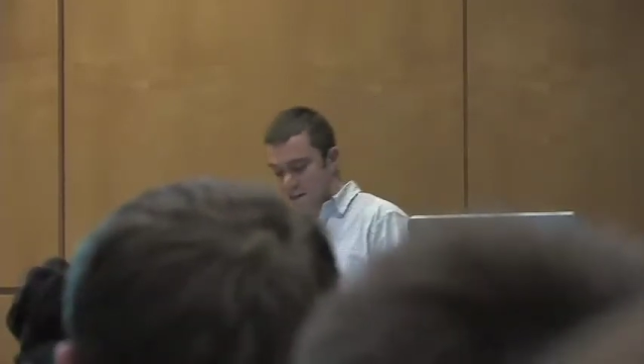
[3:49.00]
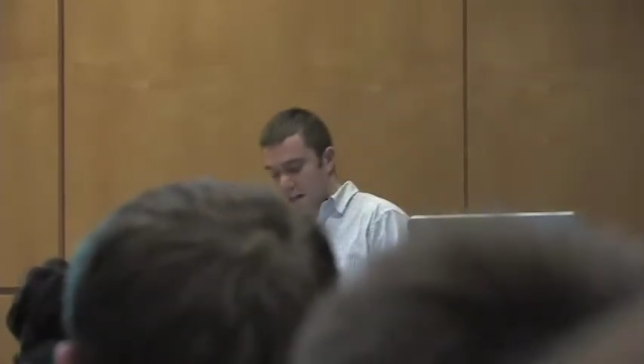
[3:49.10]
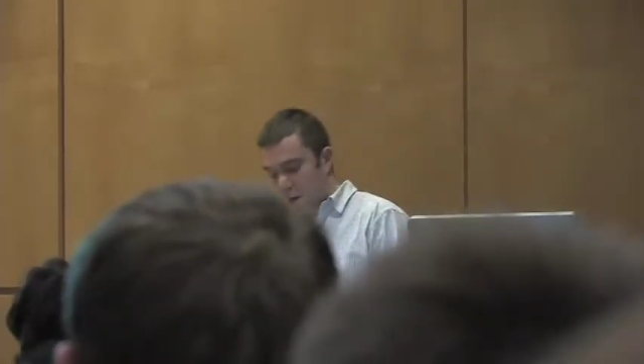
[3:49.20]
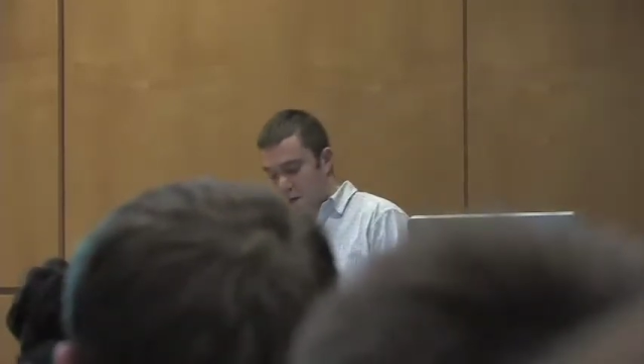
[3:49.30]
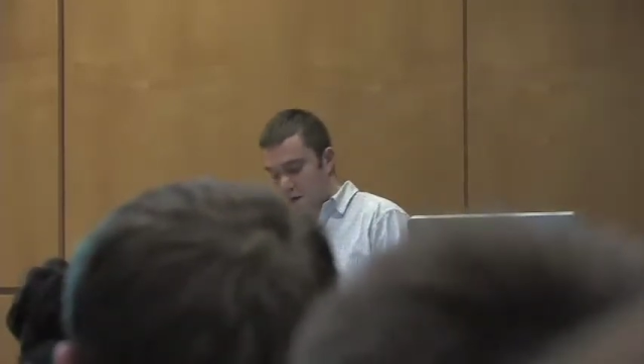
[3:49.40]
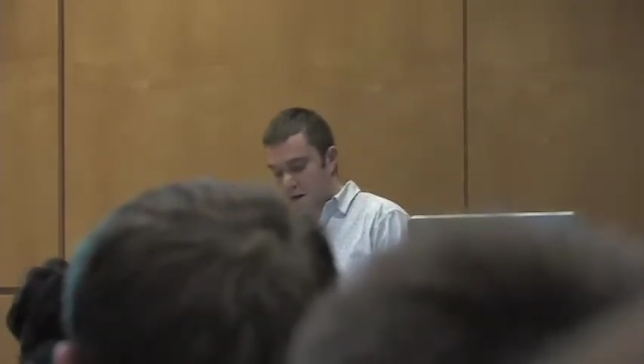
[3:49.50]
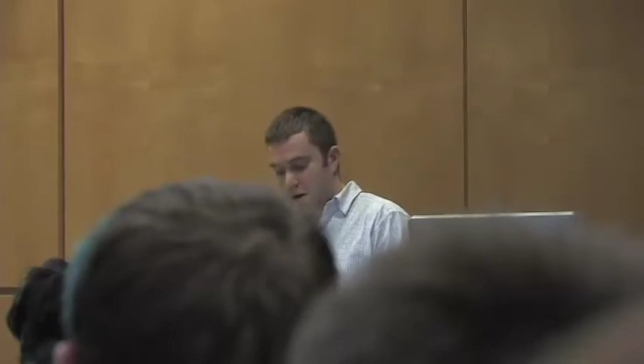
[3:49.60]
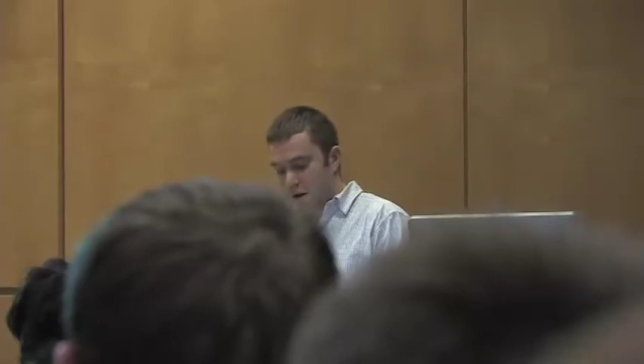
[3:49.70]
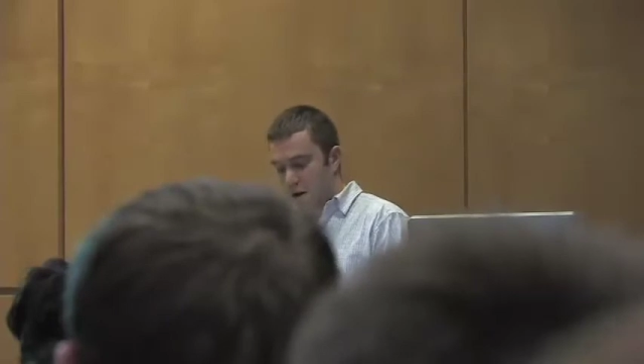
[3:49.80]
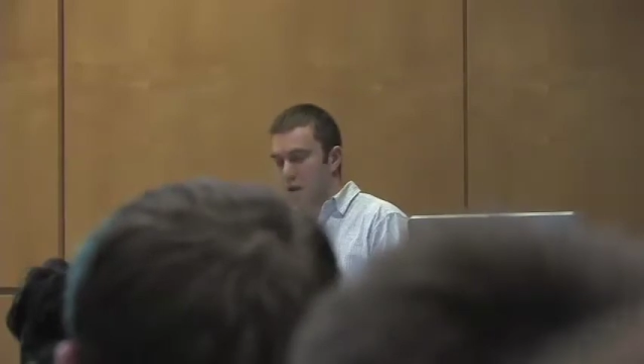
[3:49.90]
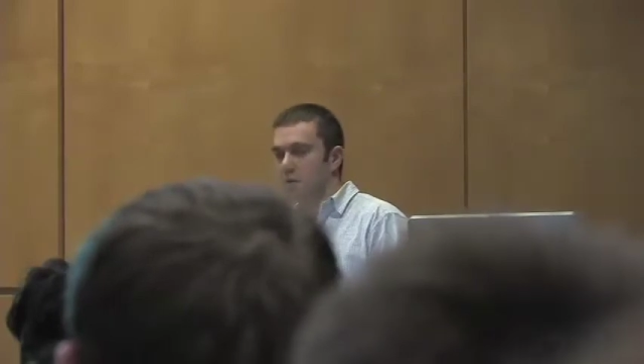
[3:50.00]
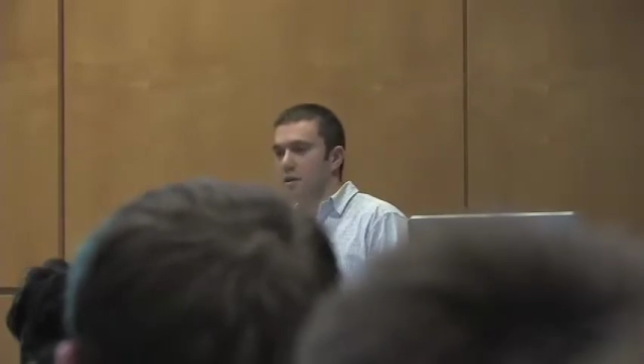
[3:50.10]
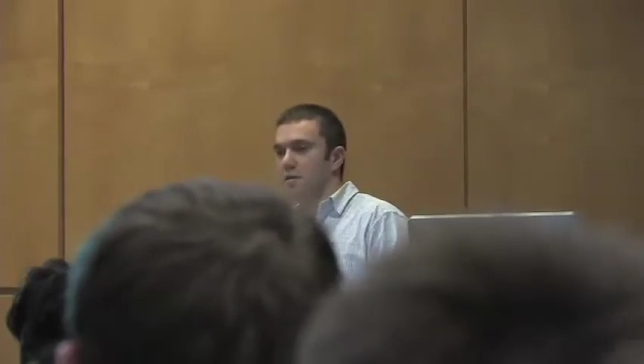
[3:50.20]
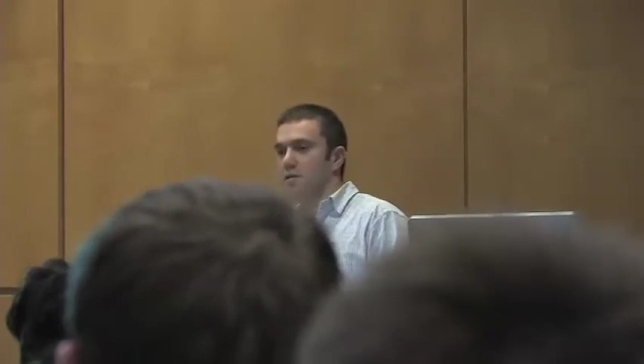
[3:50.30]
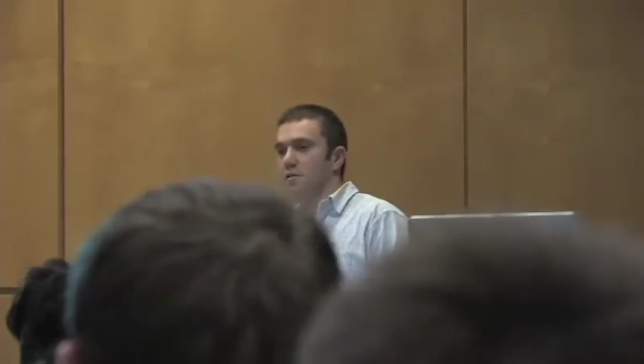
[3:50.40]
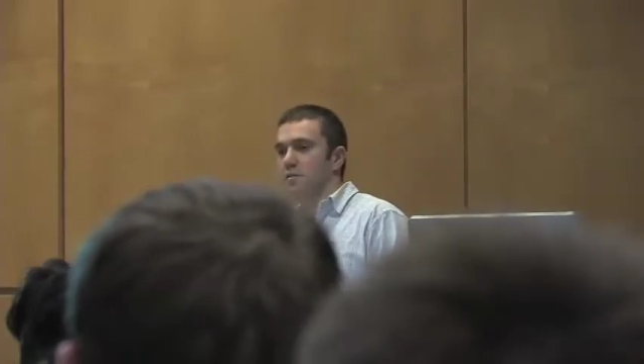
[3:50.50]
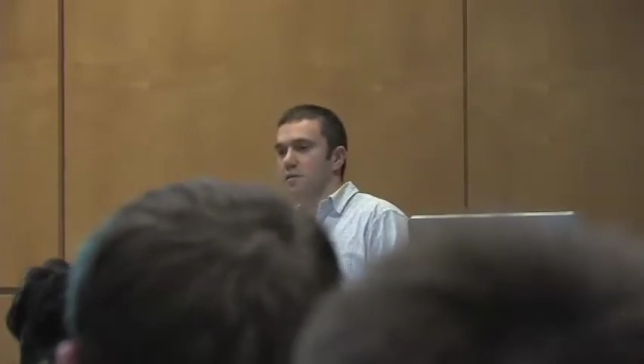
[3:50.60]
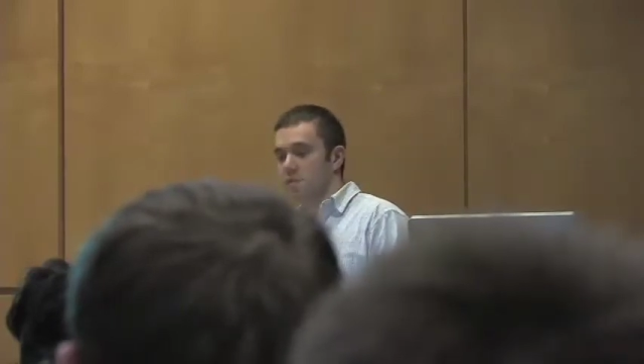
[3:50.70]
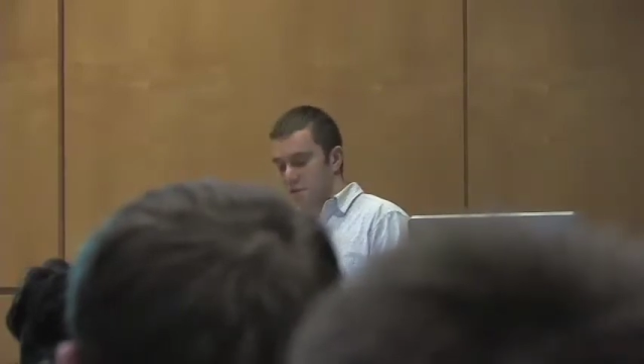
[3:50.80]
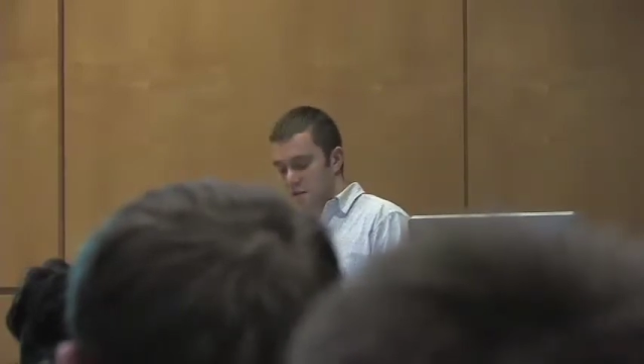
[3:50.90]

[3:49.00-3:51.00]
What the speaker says: our ideal users.